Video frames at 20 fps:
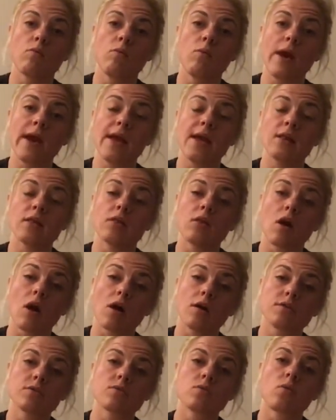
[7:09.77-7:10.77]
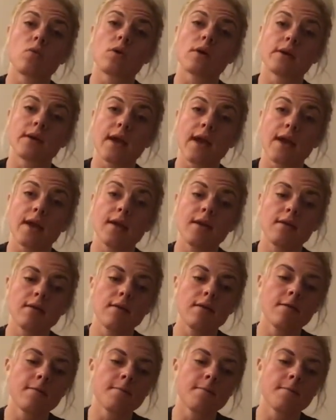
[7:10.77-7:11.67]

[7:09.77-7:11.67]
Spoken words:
weight loss or gain.